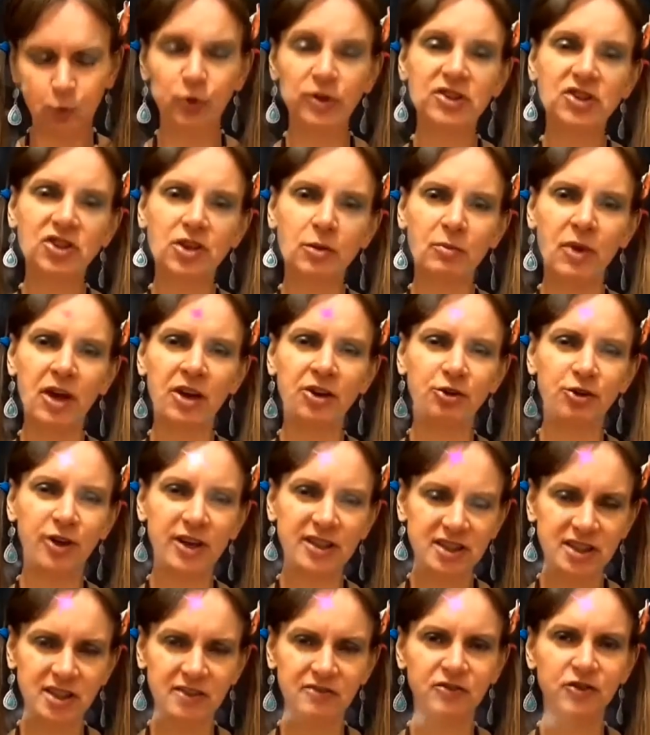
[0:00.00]
With some
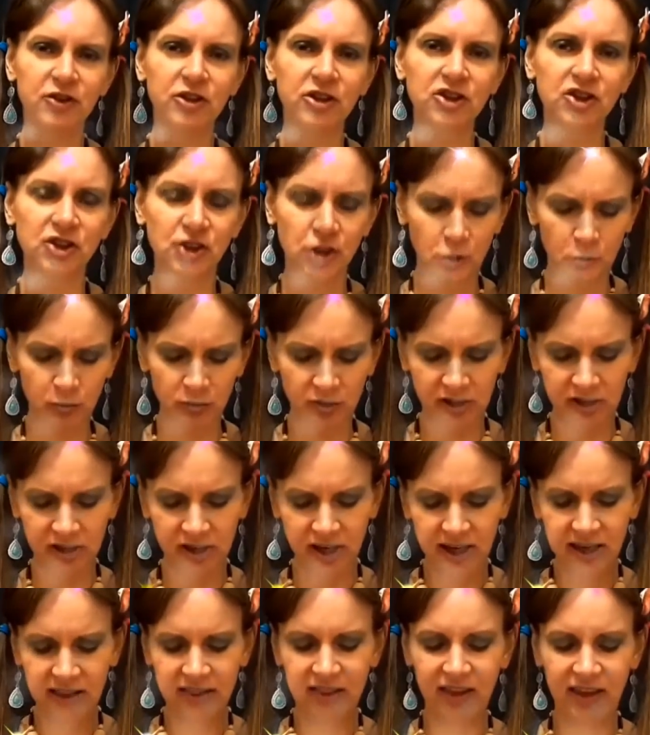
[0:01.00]
aggressive
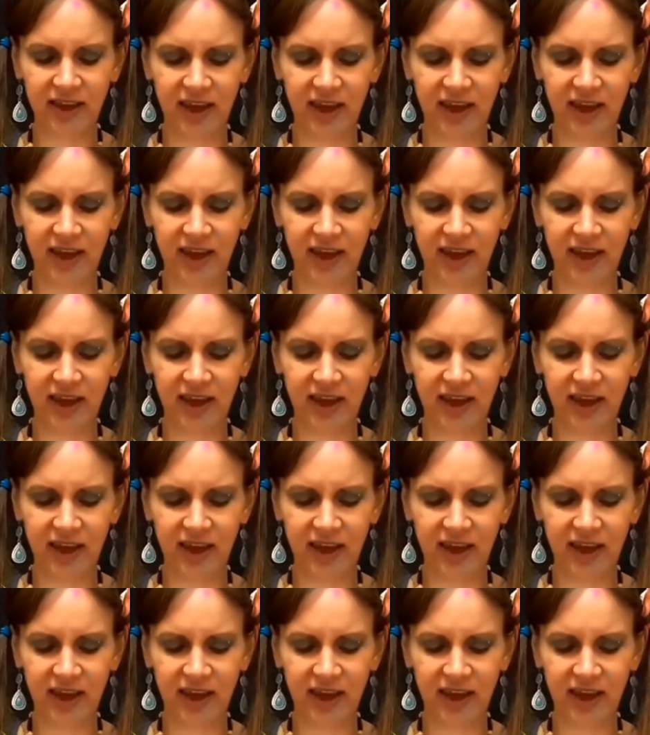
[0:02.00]
cajoling,